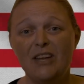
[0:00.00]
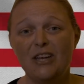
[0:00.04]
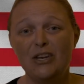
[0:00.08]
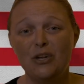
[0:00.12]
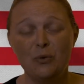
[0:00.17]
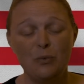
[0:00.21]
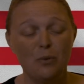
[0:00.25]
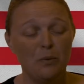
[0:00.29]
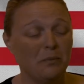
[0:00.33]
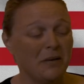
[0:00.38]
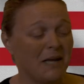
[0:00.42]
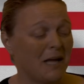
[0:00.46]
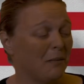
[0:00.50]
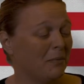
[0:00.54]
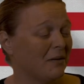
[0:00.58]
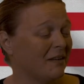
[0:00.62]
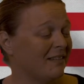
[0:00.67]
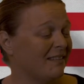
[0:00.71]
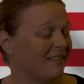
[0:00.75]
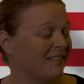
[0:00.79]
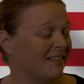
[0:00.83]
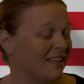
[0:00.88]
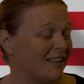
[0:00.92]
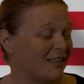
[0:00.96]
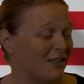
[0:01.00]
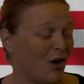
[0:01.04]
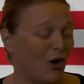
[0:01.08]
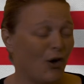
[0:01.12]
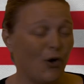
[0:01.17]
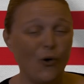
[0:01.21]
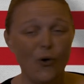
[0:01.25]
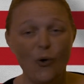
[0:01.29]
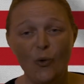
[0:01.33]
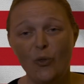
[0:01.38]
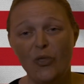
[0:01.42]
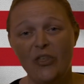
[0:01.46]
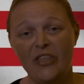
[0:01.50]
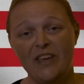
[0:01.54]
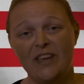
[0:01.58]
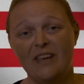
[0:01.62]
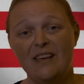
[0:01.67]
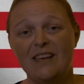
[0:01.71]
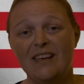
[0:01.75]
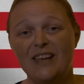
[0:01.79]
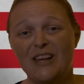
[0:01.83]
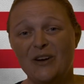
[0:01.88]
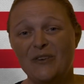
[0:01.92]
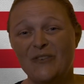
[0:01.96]
and you will be able to sing the whole
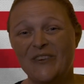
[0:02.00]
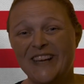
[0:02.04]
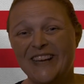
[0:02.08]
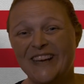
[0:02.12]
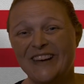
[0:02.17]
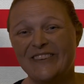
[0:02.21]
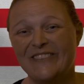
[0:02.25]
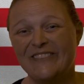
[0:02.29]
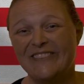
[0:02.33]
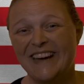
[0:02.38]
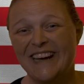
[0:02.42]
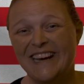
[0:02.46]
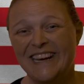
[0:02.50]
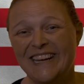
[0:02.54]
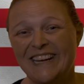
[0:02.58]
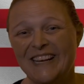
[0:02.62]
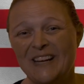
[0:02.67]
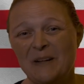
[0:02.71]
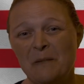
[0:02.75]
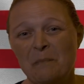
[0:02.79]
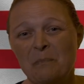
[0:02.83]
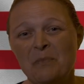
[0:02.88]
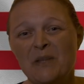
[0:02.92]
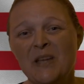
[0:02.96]
thing. Here we go. Ready?